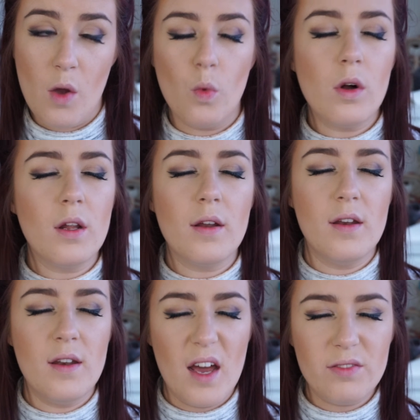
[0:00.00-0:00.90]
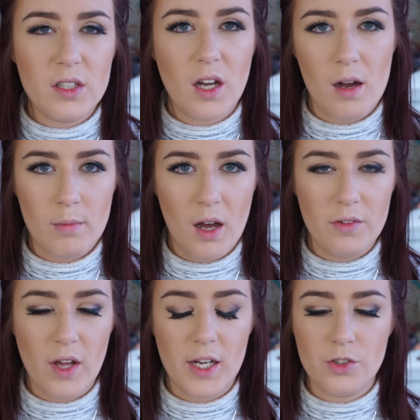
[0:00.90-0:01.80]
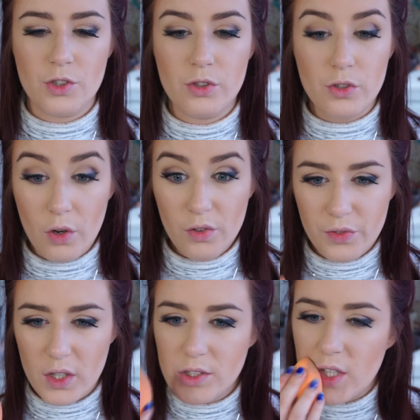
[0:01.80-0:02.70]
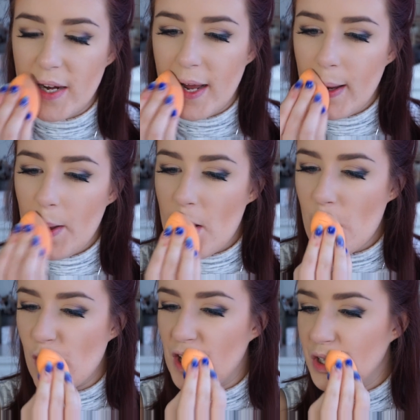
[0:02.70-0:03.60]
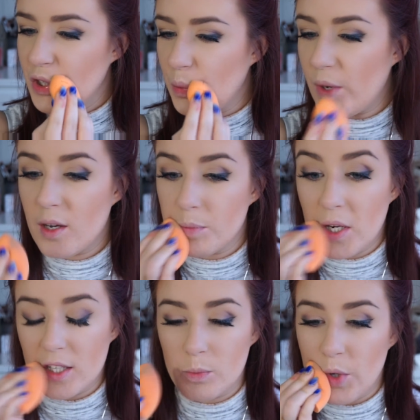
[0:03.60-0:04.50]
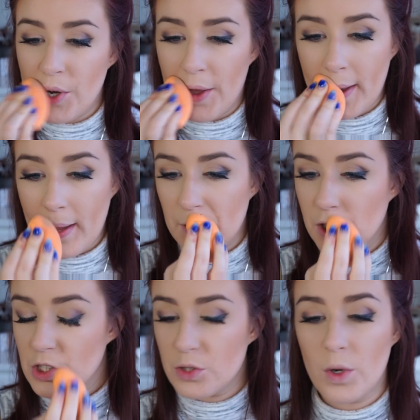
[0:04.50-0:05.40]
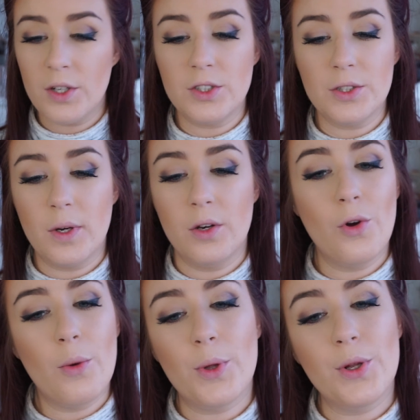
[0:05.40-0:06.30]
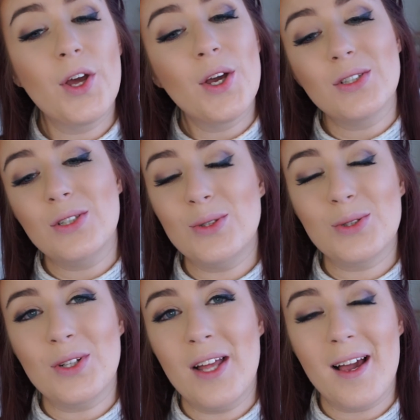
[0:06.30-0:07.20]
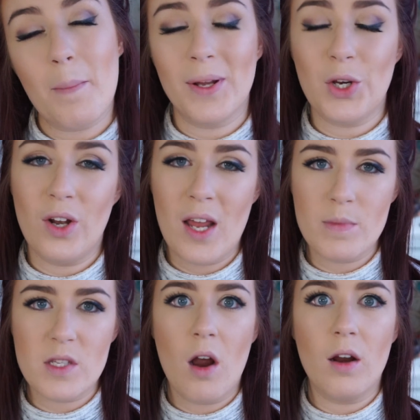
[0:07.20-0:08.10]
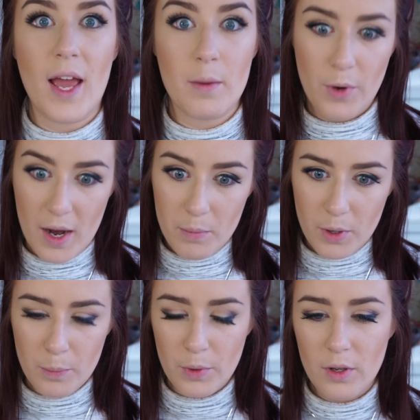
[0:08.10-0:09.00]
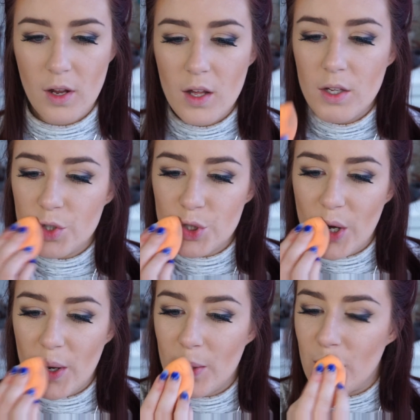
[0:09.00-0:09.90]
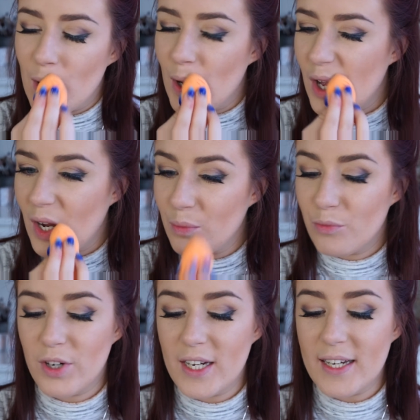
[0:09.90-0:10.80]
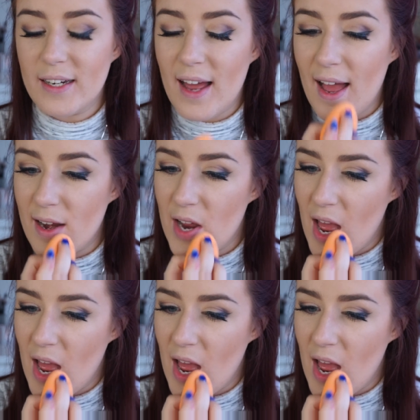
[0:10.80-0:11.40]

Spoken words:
will never come off, and it's so frustrating. And then you wake up the next morning and you just want to do a normal neutral look, but your lips are like bright purple. So I'm really glad